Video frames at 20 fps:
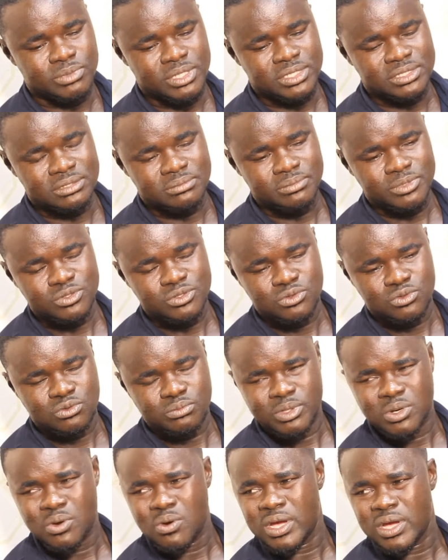man. Ti me
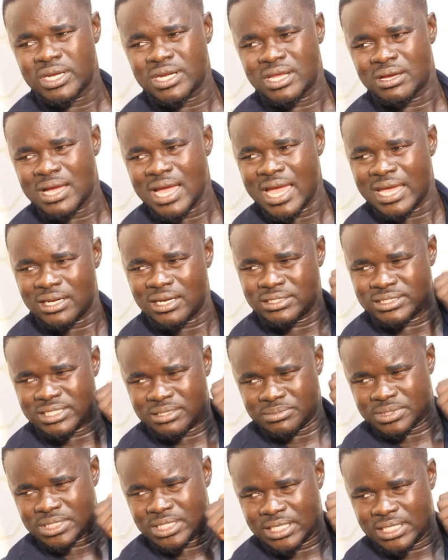so me kwa na guy ni
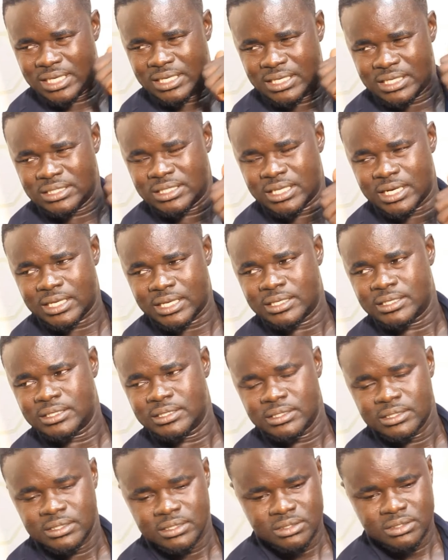chem today yitre.
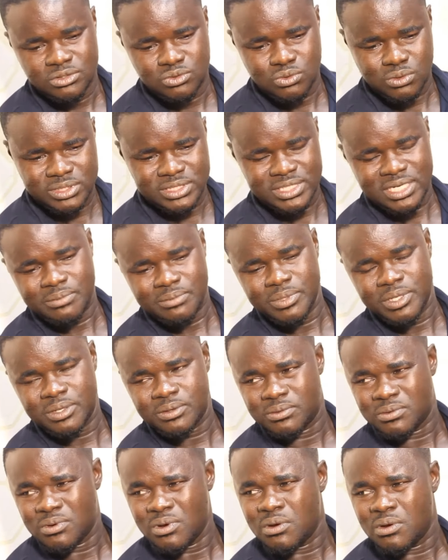to a
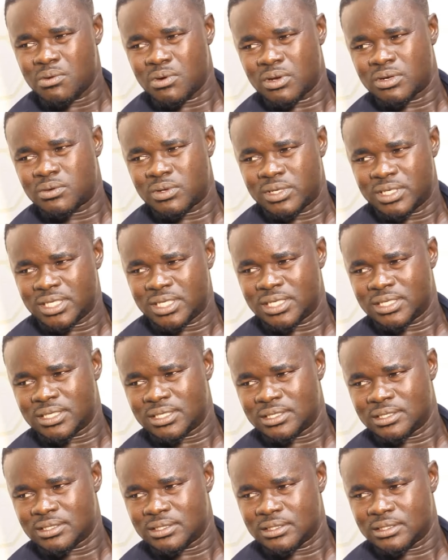no or quano de
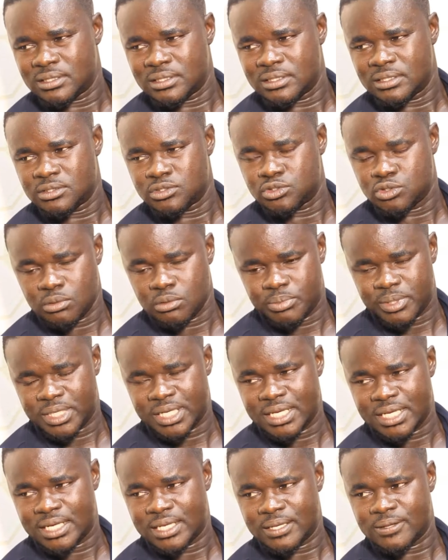shop
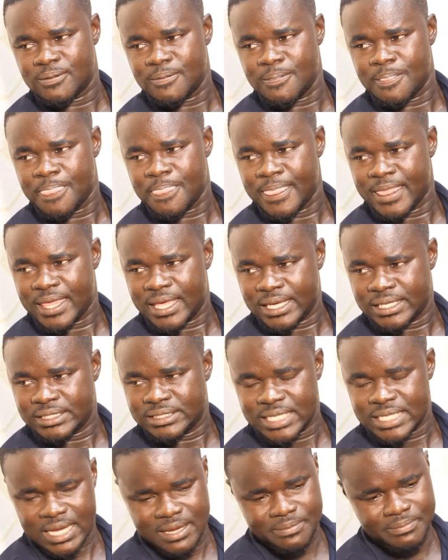near the
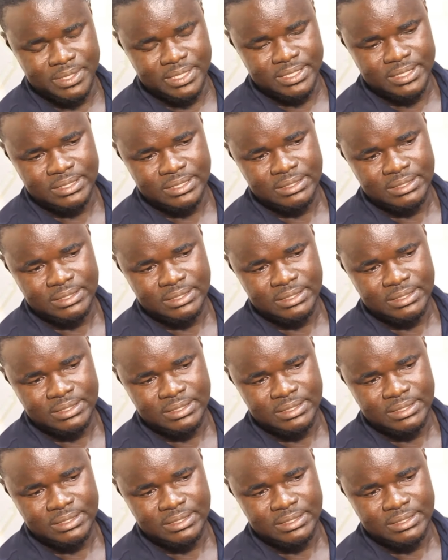Ejami.